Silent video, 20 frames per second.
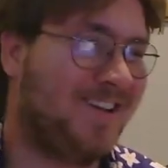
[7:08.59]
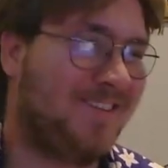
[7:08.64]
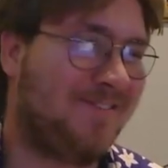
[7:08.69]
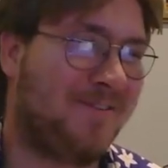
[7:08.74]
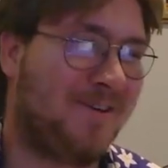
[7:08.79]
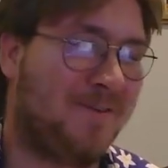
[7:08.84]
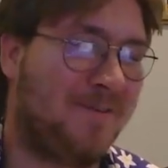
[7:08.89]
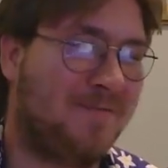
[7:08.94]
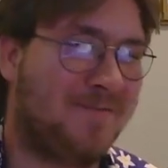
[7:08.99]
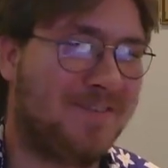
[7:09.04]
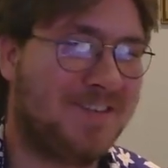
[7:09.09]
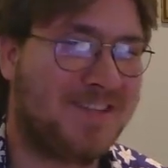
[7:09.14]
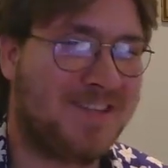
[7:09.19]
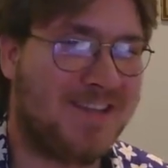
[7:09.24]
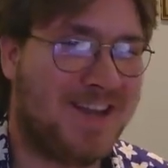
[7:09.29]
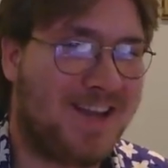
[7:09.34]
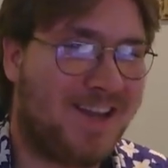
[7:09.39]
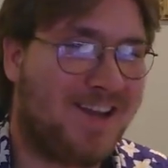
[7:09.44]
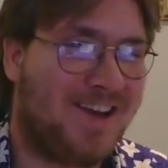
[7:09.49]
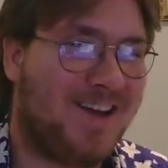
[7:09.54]
From
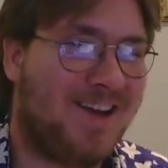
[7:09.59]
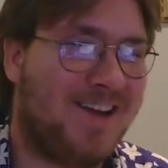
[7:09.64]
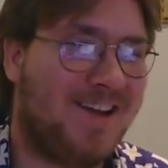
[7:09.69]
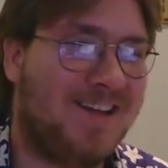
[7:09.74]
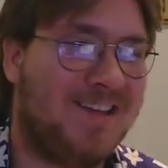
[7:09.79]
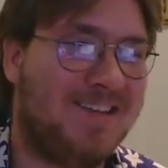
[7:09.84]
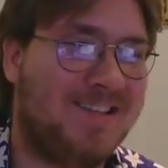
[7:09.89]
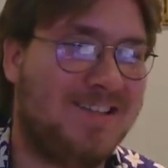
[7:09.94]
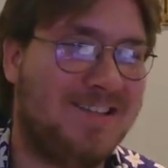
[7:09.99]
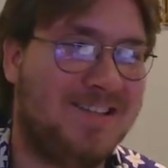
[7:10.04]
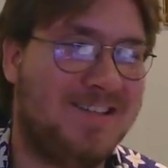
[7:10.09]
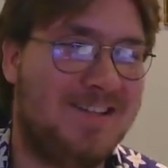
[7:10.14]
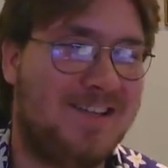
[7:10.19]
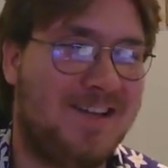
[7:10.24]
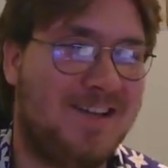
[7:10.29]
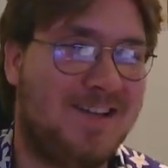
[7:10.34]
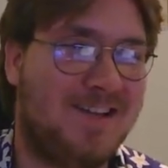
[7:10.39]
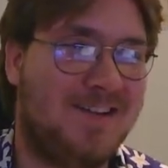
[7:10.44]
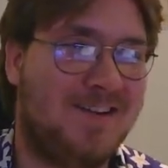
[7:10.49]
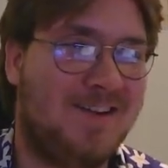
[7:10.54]
Snake Eyes.
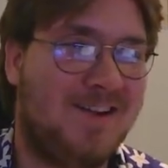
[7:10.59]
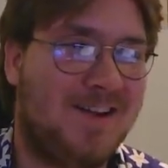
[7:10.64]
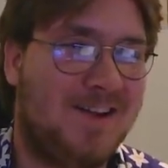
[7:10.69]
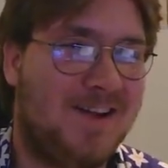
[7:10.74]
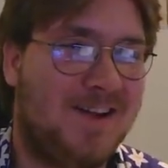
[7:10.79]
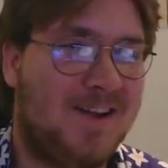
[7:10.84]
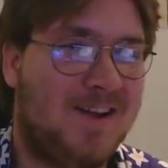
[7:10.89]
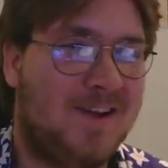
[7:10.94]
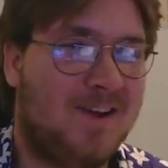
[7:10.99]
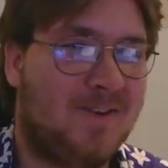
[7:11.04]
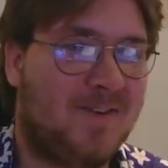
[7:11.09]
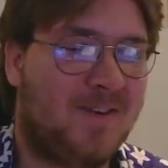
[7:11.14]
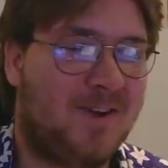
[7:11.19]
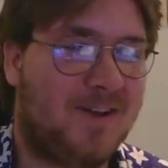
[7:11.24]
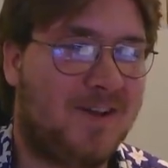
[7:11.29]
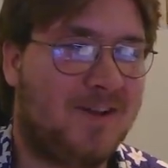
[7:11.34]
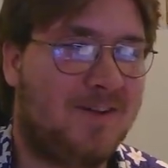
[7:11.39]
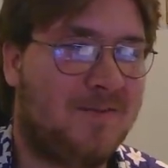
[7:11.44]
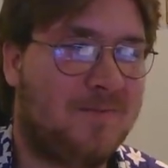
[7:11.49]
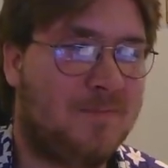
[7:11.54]

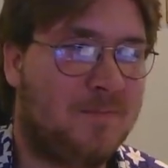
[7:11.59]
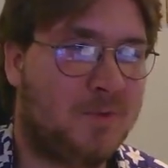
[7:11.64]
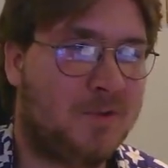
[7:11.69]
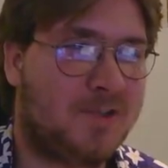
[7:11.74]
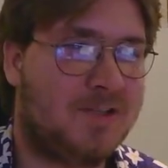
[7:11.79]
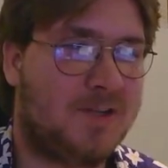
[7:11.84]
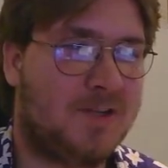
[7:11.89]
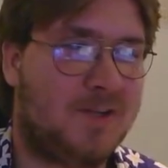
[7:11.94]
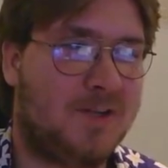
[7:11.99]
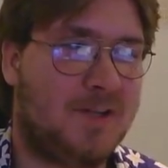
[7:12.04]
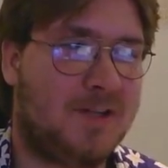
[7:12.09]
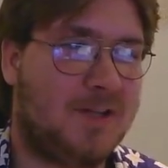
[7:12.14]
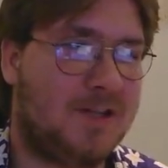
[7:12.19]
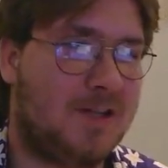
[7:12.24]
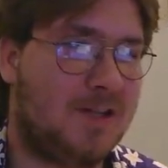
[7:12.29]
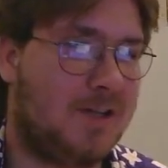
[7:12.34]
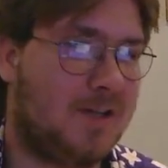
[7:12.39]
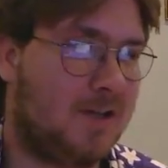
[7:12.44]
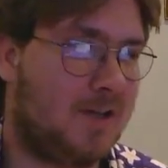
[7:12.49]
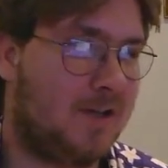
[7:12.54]
Well, more so
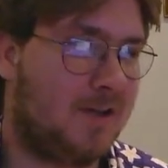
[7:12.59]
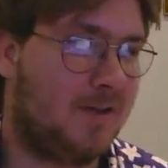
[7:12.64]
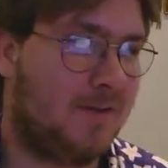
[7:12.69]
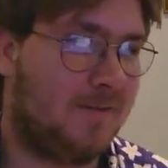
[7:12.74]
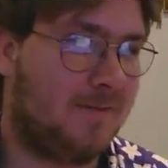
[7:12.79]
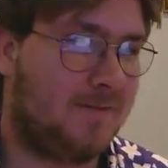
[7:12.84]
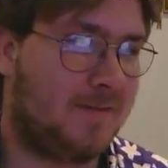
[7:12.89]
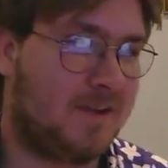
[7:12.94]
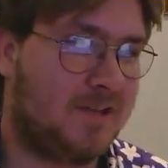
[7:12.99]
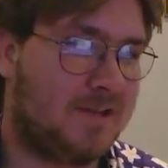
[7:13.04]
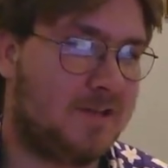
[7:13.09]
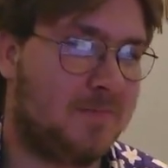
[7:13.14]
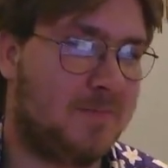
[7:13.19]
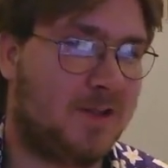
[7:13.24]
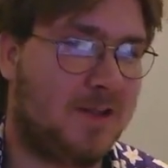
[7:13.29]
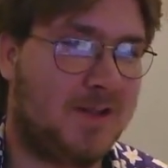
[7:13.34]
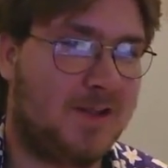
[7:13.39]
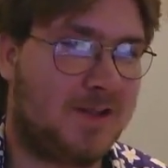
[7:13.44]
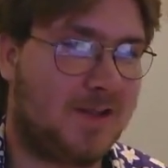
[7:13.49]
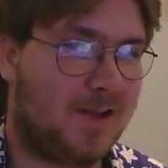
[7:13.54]
the
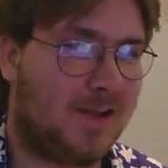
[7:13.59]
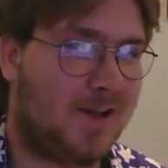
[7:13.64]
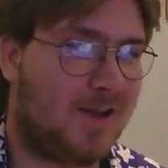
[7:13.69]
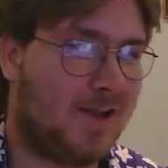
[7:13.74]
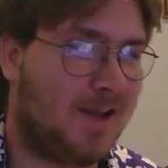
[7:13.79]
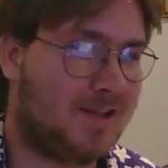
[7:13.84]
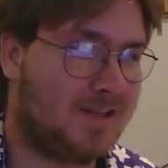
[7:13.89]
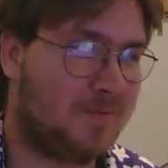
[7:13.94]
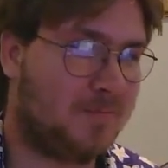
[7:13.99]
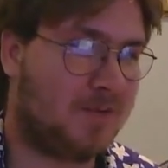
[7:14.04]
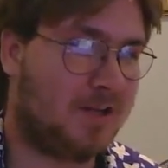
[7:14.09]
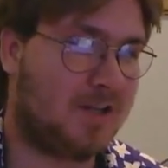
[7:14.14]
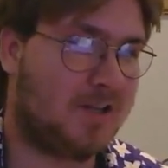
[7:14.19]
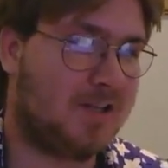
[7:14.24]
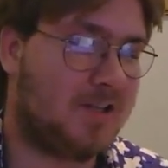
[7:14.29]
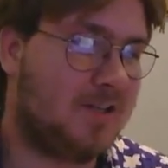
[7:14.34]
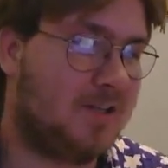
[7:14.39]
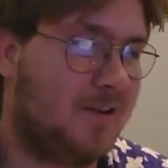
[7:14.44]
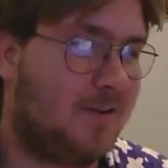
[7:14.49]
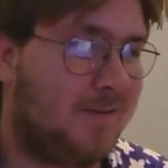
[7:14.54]
Fiendsmith and Azamina
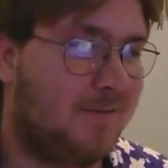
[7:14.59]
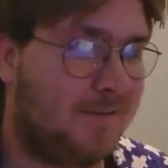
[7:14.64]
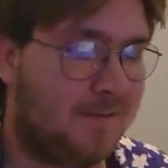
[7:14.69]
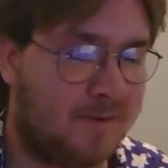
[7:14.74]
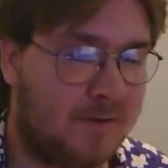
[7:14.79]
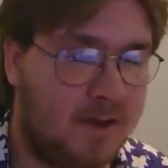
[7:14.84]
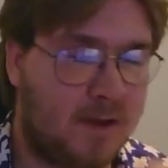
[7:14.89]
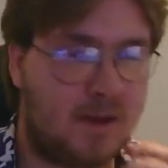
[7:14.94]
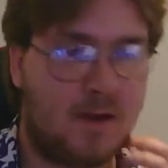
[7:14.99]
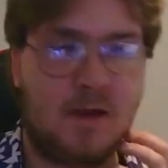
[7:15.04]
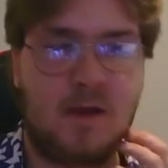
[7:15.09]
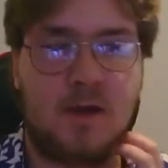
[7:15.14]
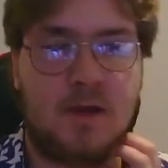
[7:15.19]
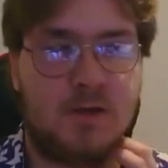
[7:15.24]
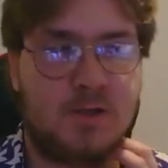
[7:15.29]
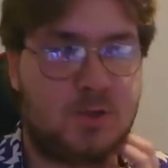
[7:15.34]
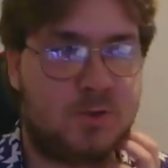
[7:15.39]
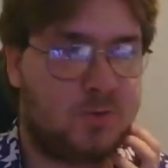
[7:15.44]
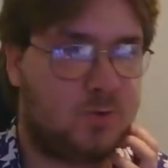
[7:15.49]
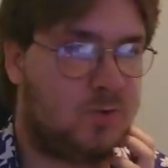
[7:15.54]
stuff,
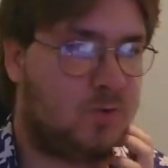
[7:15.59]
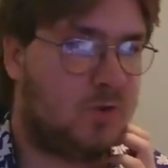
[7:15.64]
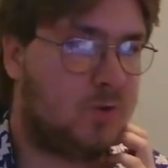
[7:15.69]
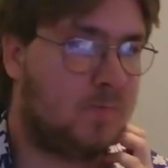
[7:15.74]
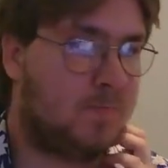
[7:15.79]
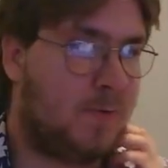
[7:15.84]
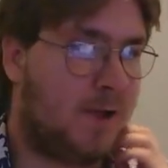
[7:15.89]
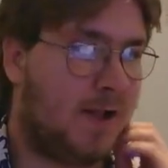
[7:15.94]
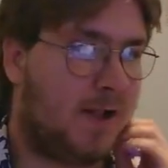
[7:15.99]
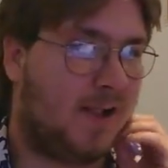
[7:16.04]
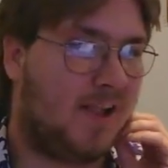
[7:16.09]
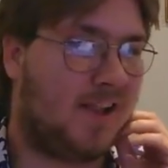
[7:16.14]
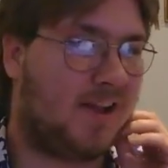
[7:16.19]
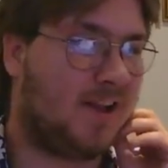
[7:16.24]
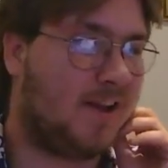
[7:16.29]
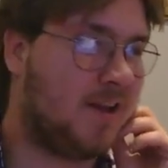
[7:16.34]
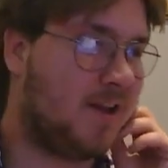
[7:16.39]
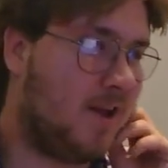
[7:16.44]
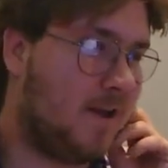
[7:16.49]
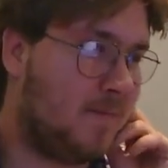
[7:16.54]
to Yubel like
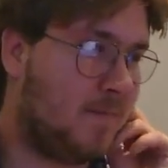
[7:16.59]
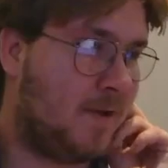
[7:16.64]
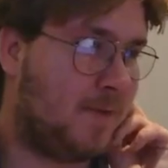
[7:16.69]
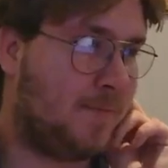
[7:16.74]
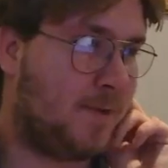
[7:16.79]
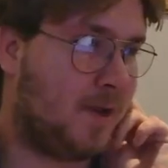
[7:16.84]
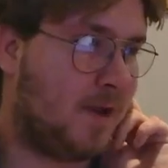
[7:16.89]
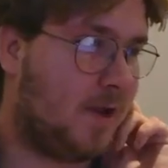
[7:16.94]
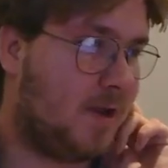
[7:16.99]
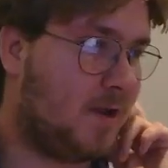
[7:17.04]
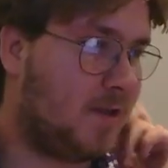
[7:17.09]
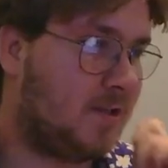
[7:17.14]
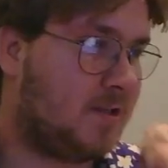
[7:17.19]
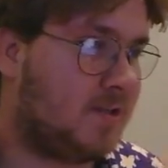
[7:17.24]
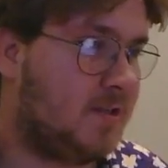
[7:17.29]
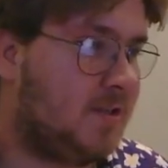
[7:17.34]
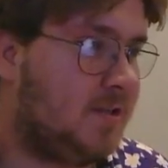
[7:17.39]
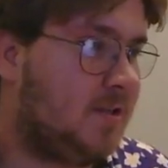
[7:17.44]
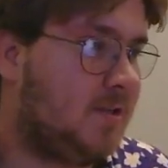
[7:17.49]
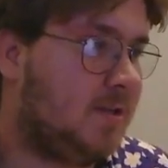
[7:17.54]
Nightmare
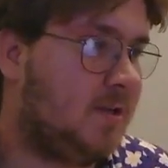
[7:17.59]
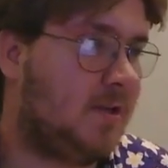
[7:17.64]
Pains,